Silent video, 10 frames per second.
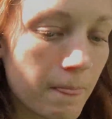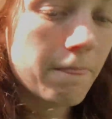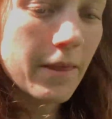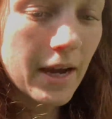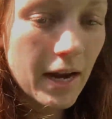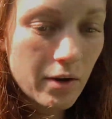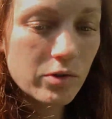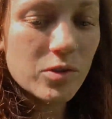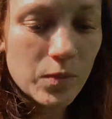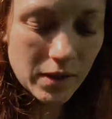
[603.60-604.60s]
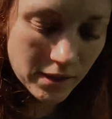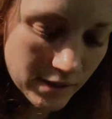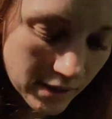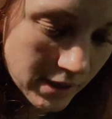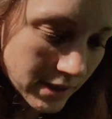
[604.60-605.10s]
the house because
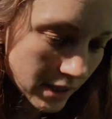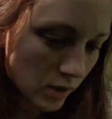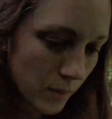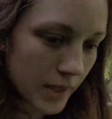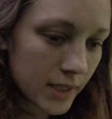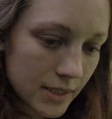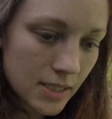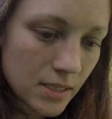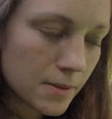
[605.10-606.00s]
of the settlement.